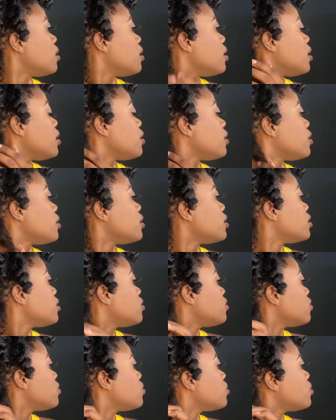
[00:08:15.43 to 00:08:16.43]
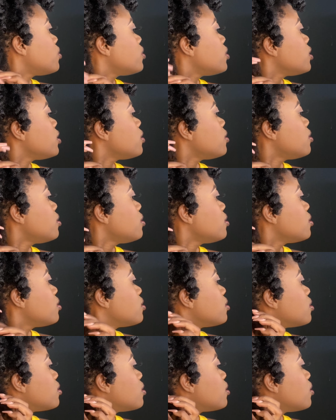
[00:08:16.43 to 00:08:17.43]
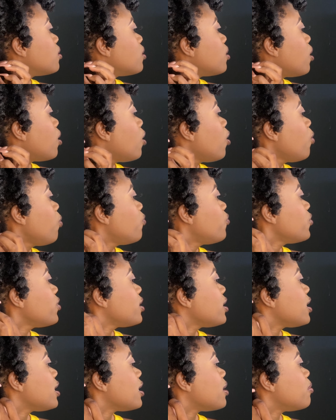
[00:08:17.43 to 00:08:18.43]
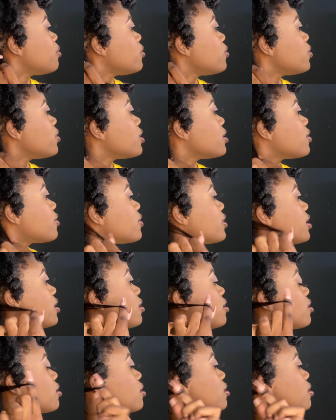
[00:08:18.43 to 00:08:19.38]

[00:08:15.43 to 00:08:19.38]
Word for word: in her tutorial hopefully I'm doing it right